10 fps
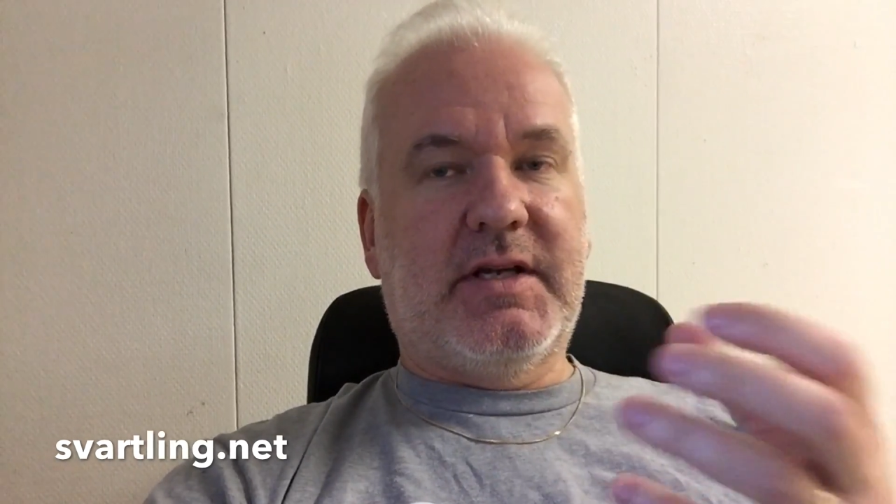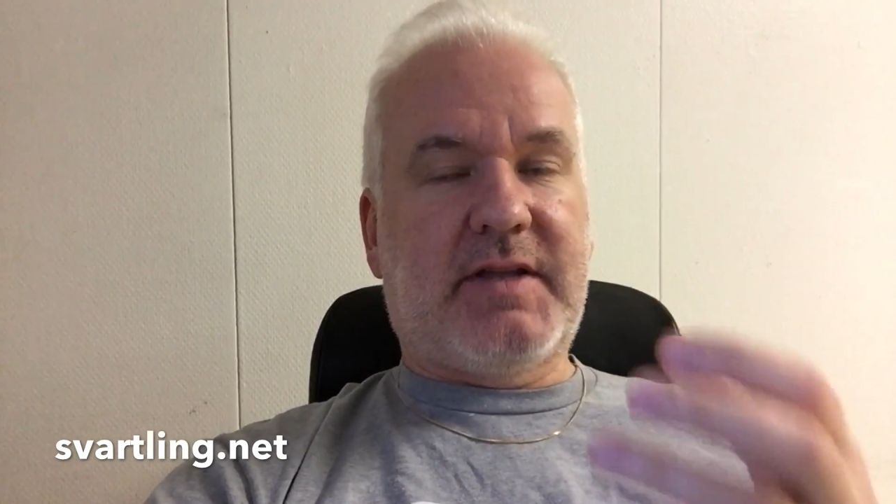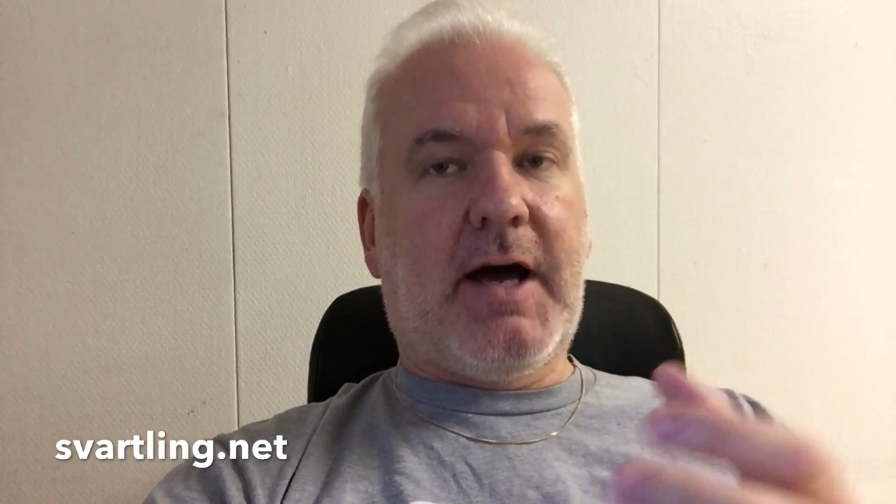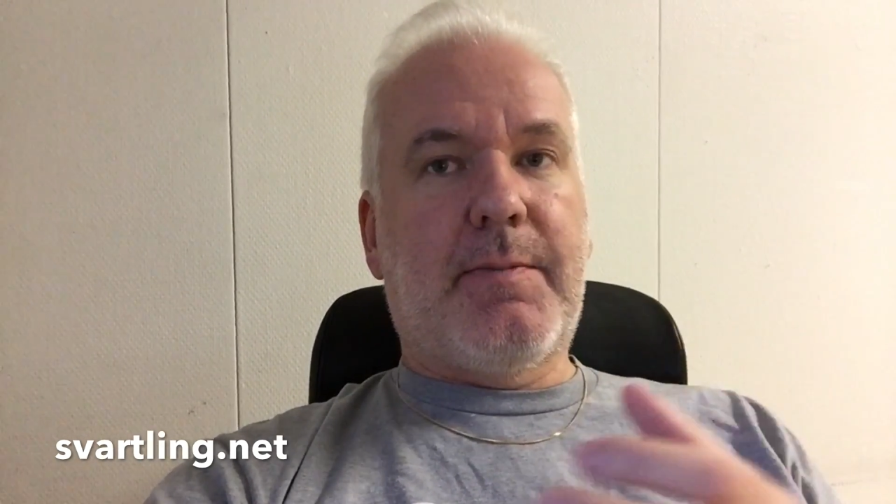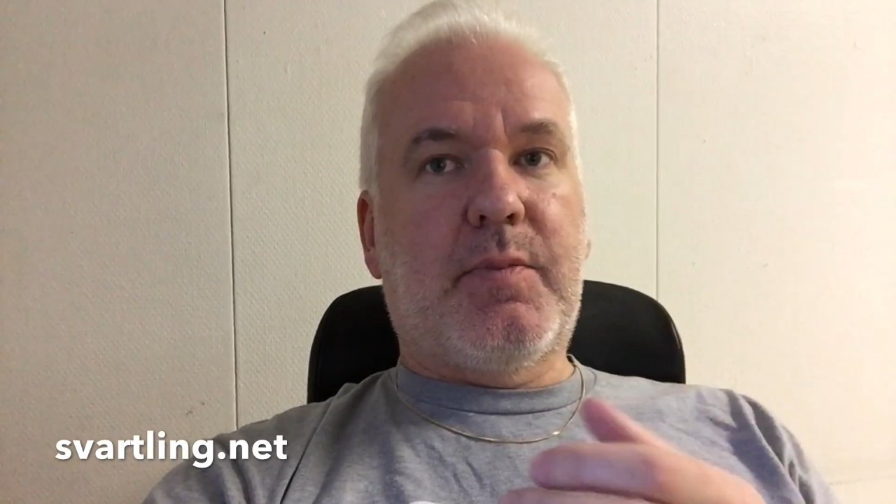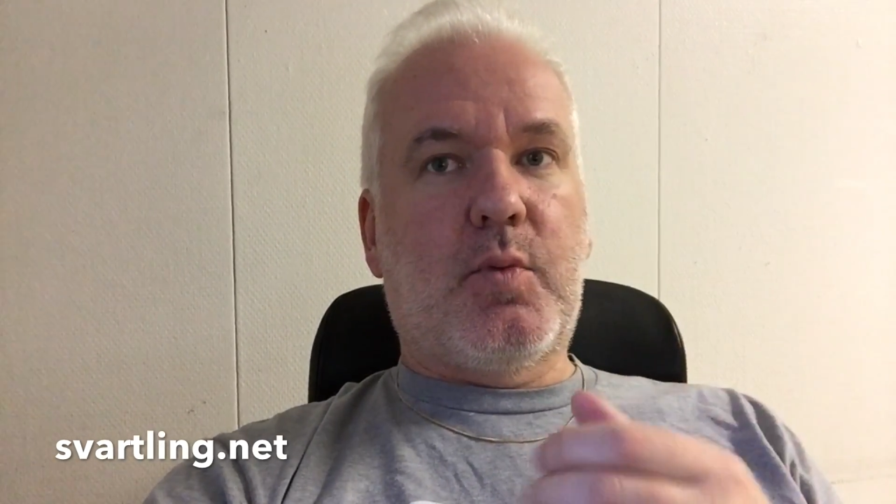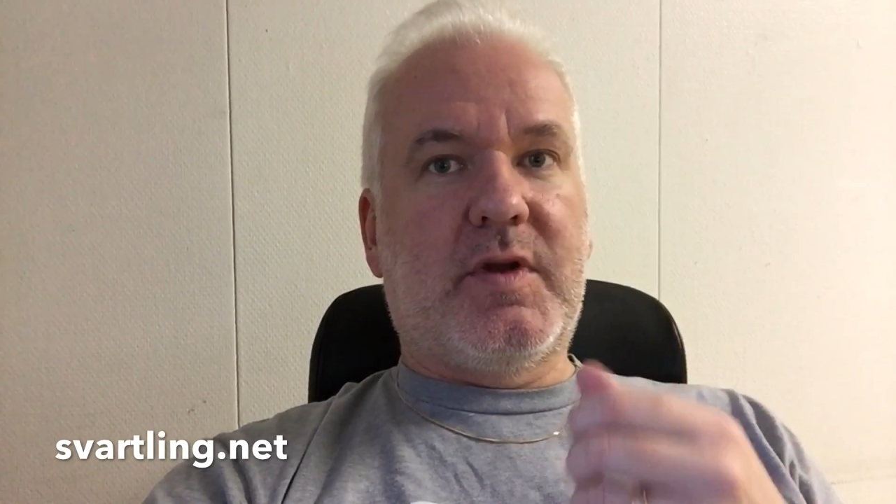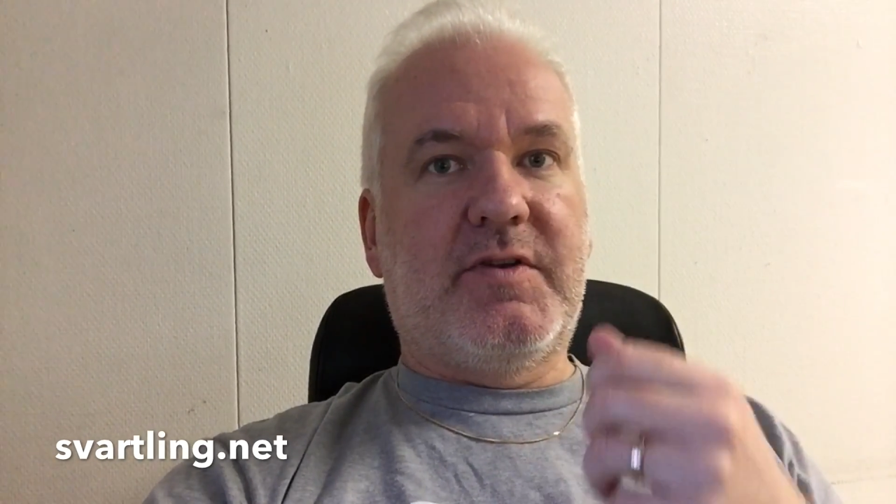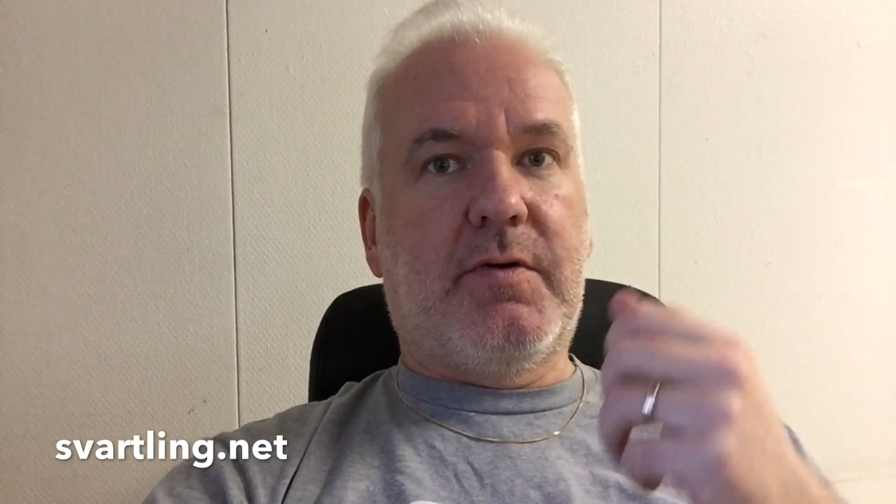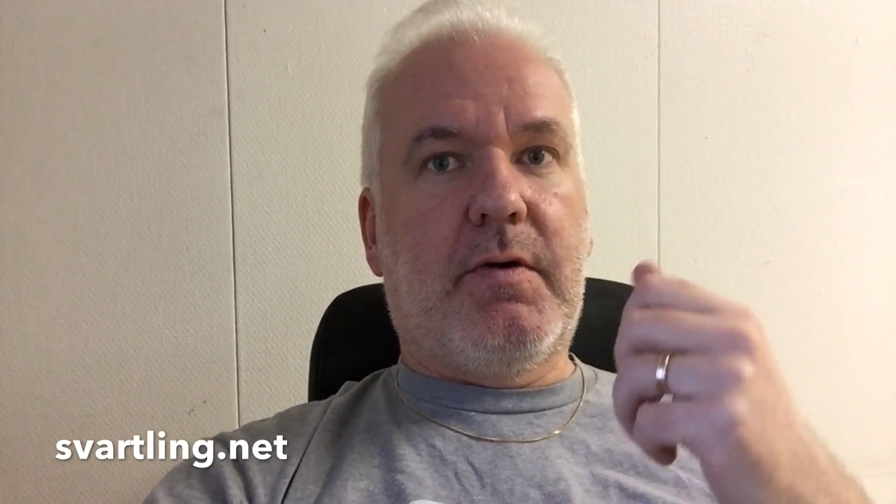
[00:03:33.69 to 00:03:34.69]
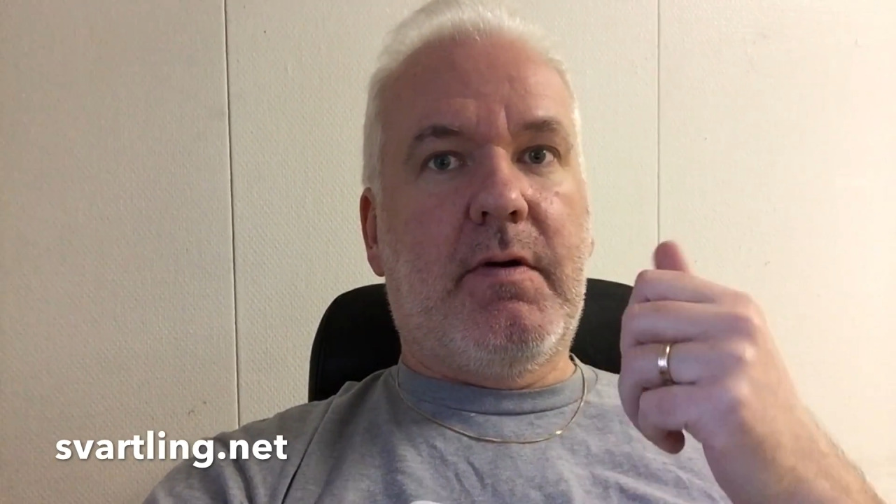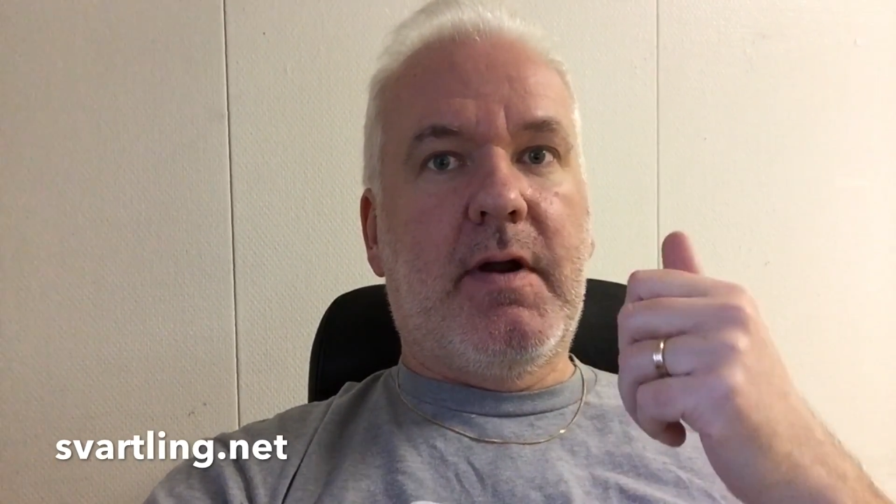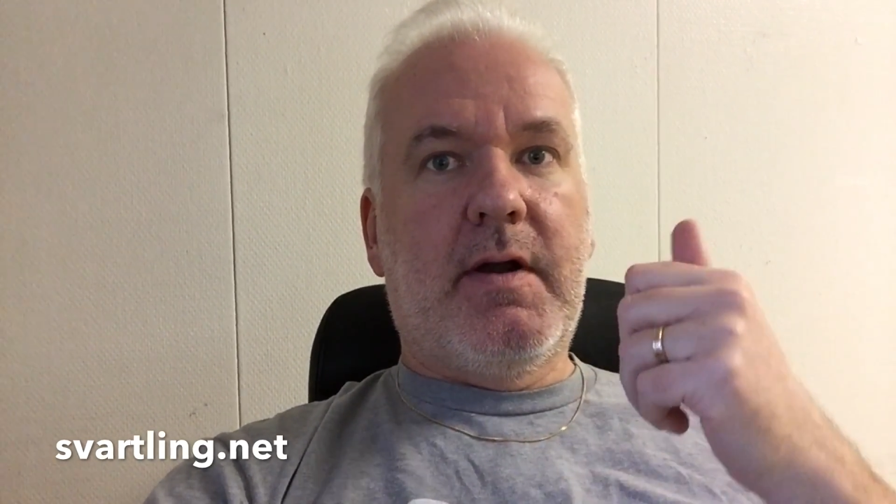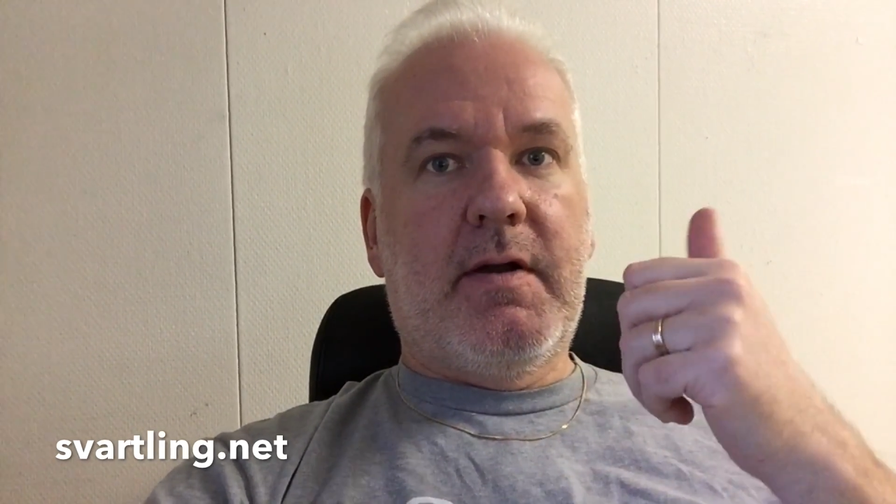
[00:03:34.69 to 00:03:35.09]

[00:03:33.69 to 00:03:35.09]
it up with your